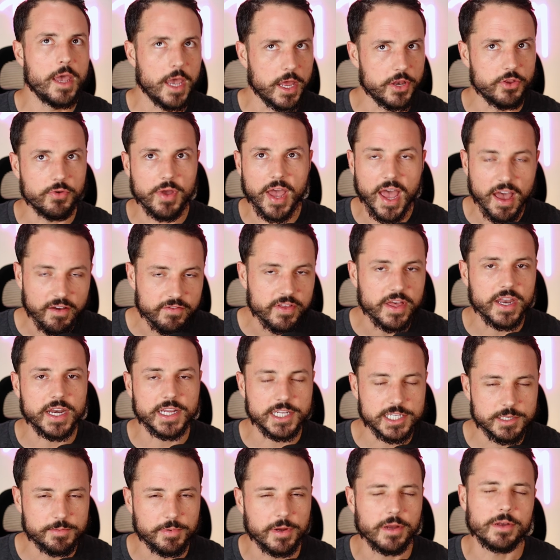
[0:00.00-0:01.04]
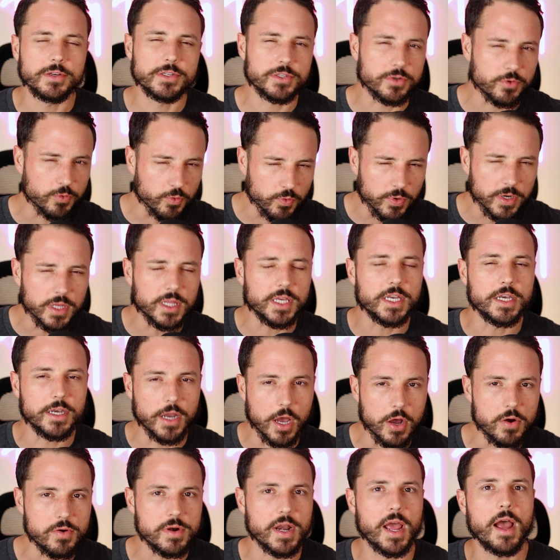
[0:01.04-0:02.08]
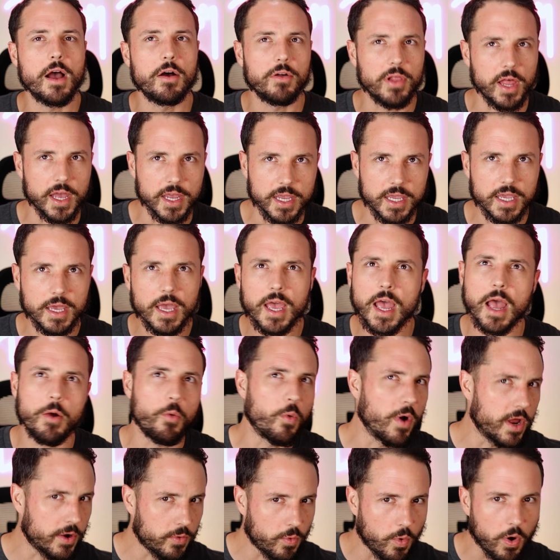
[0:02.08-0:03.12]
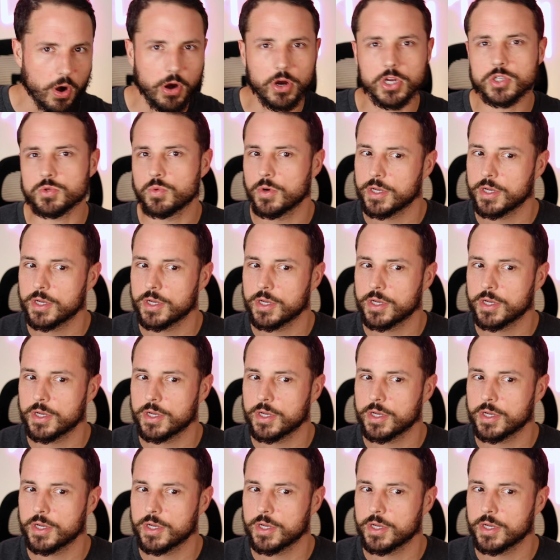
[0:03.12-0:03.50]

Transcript: and you have that experience to really know now like what works,